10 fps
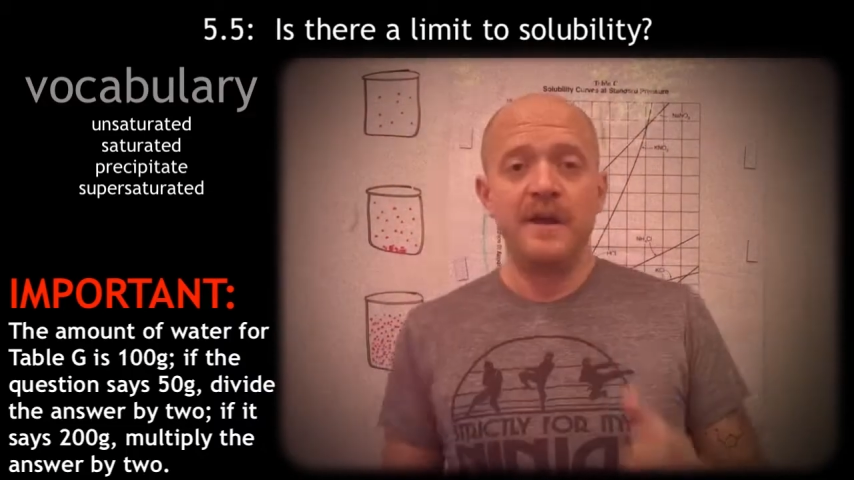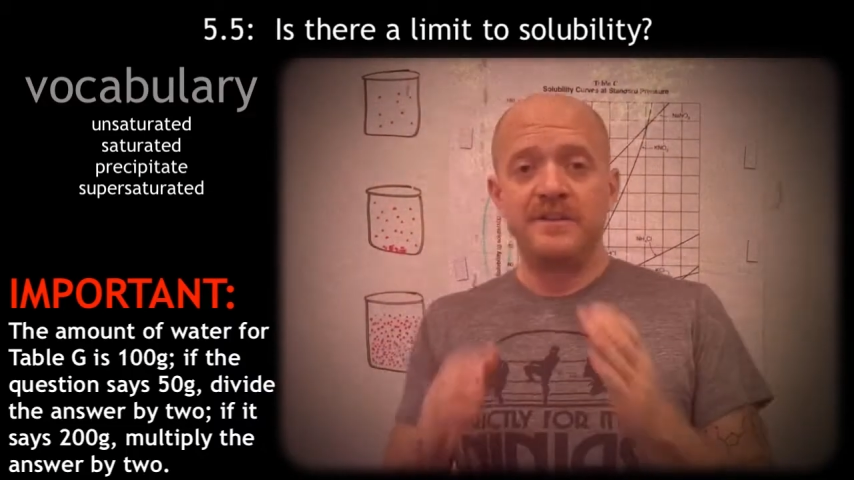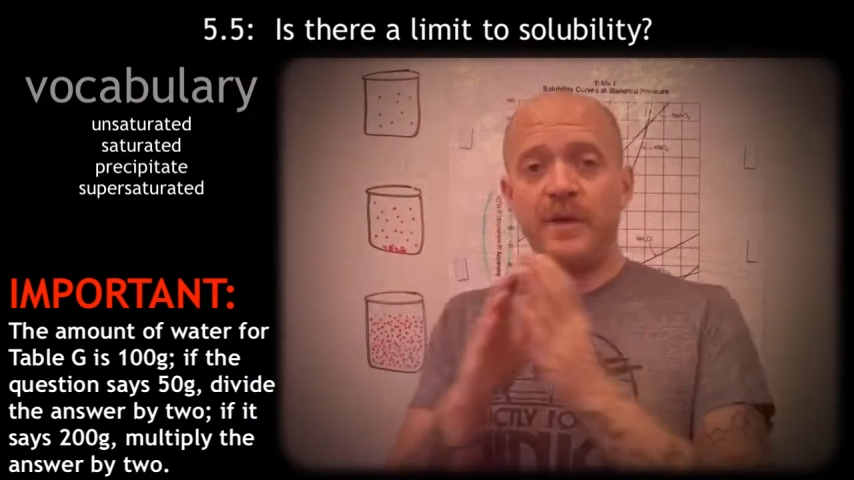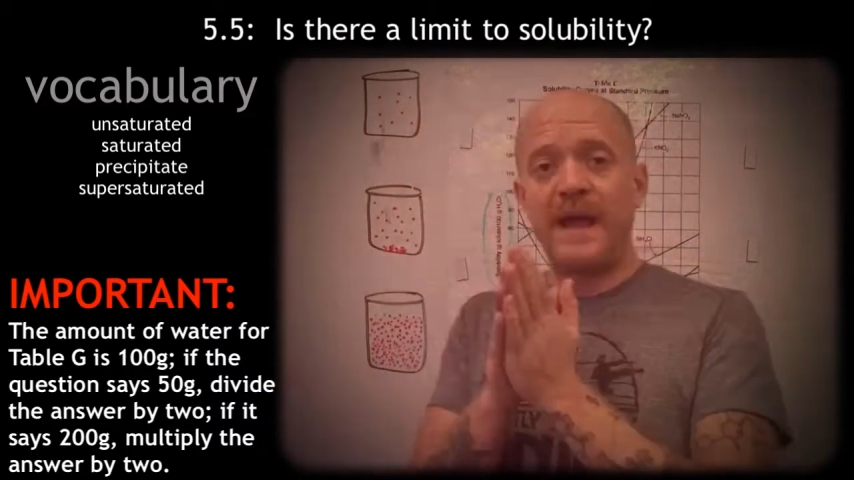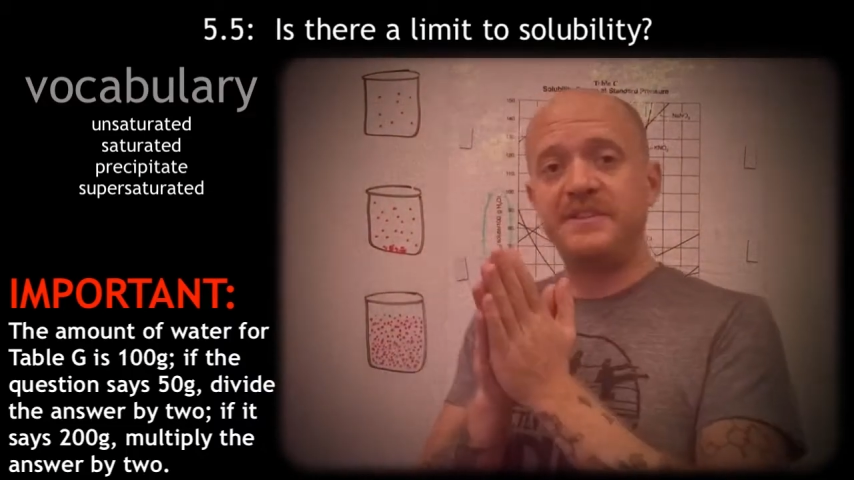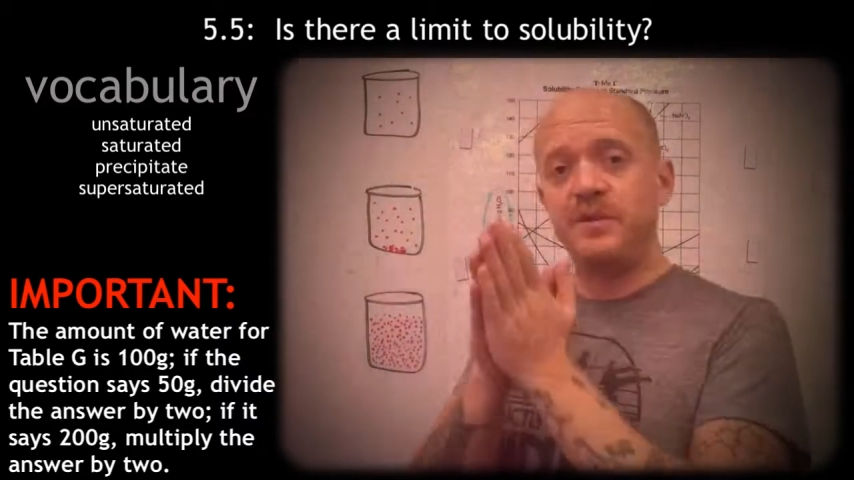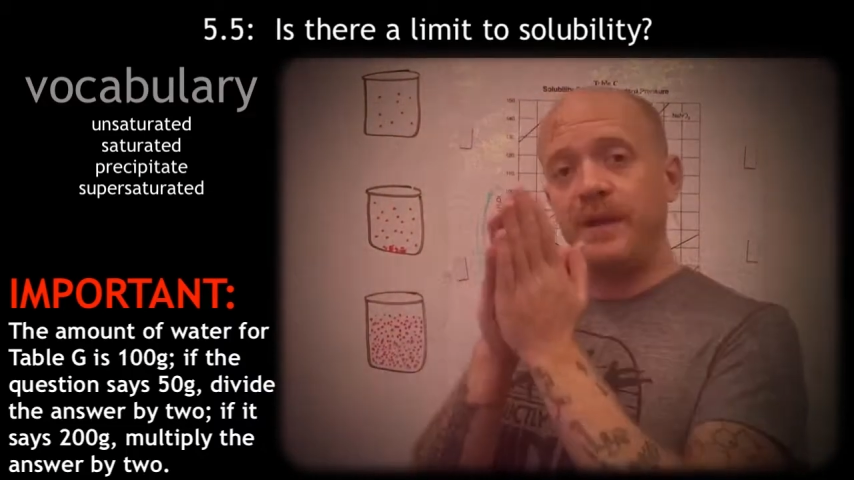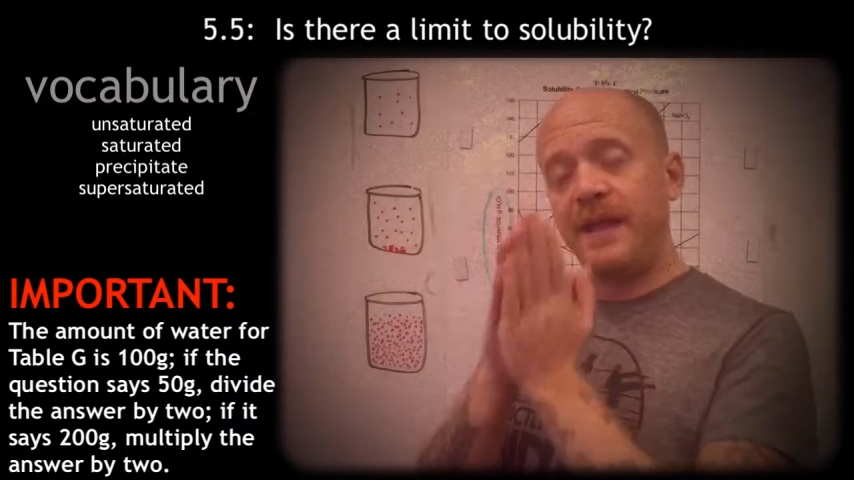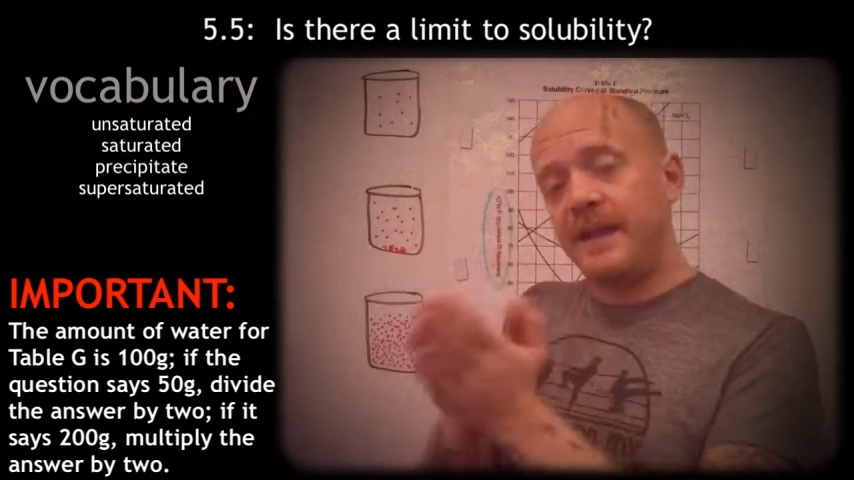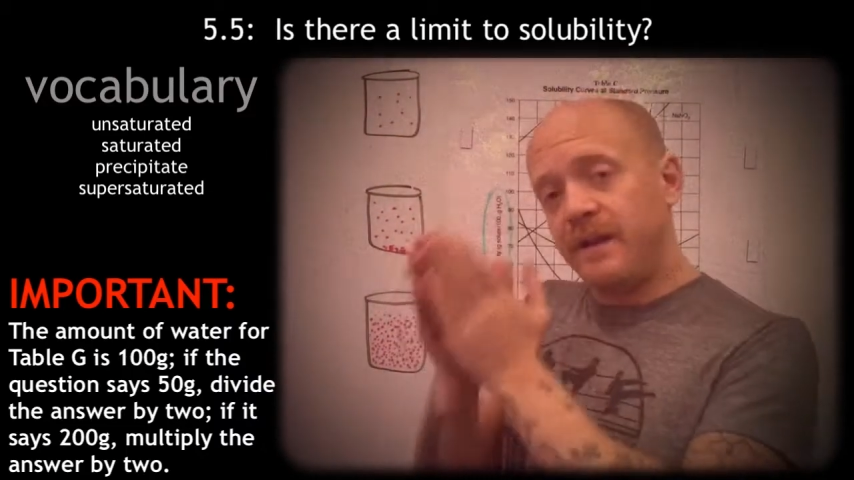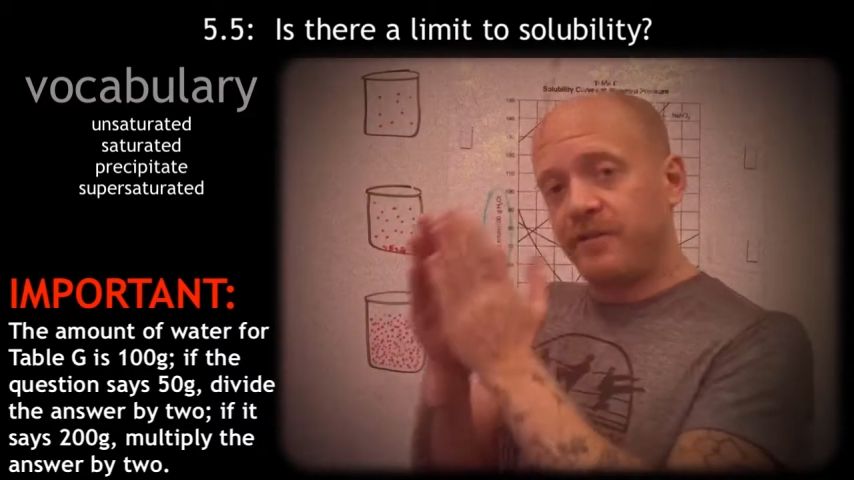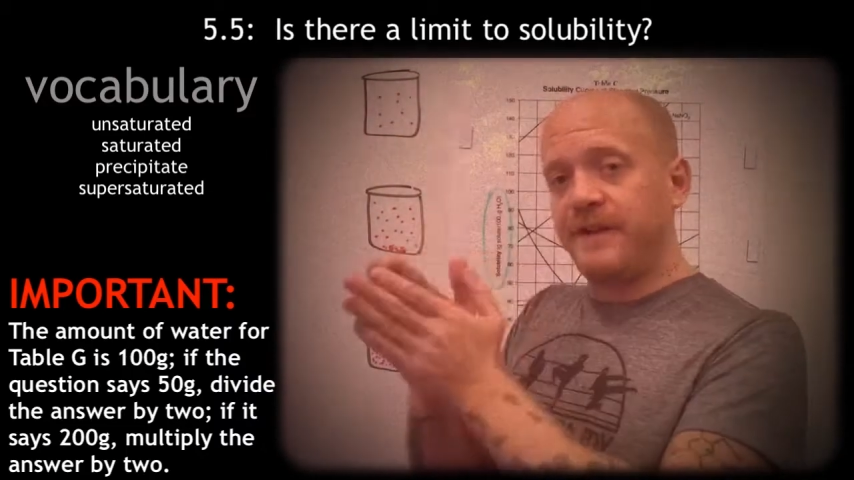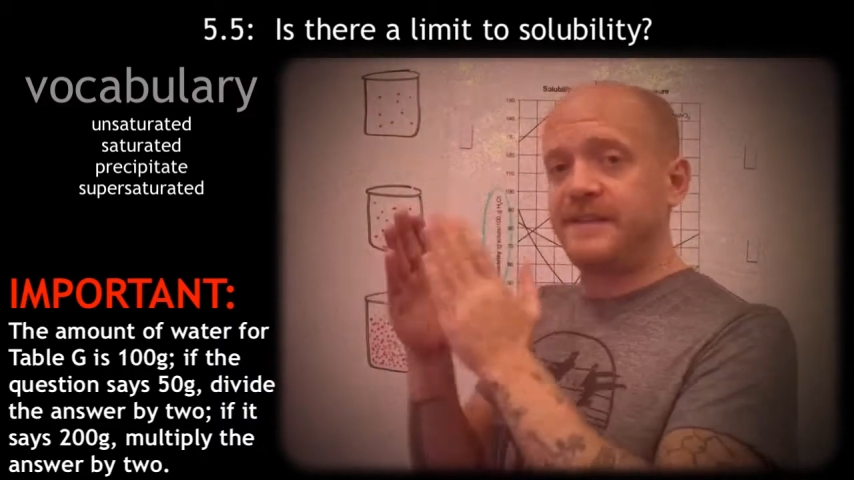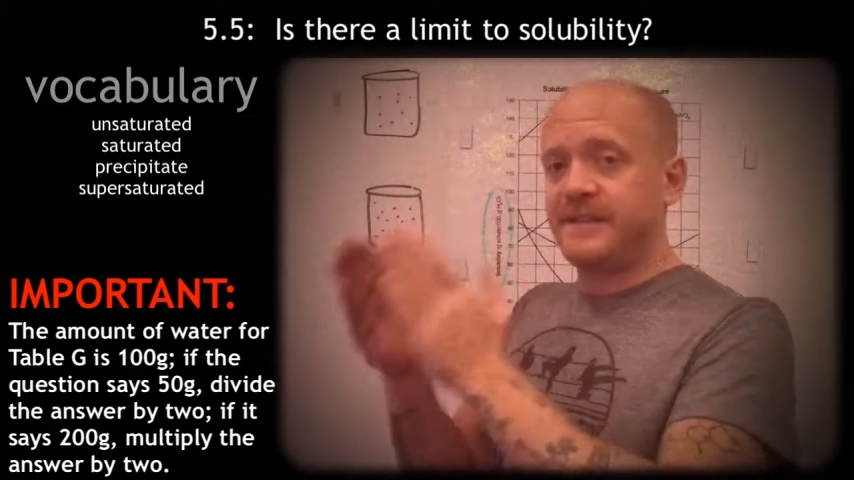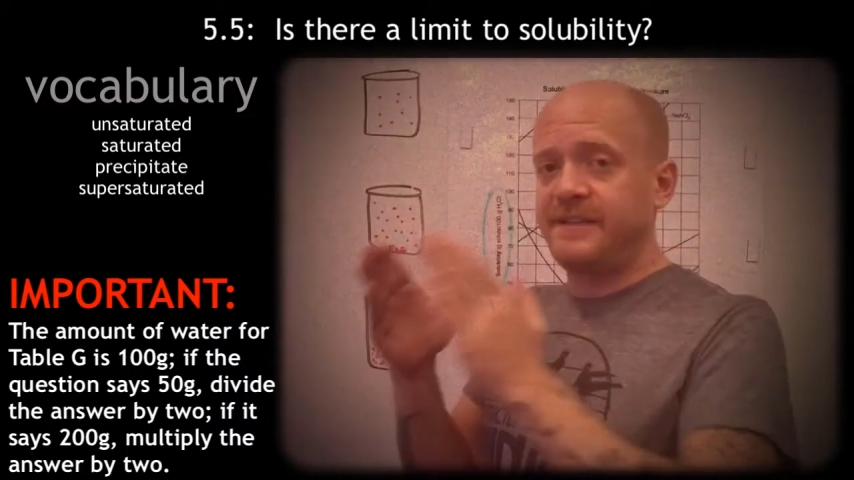So as you increase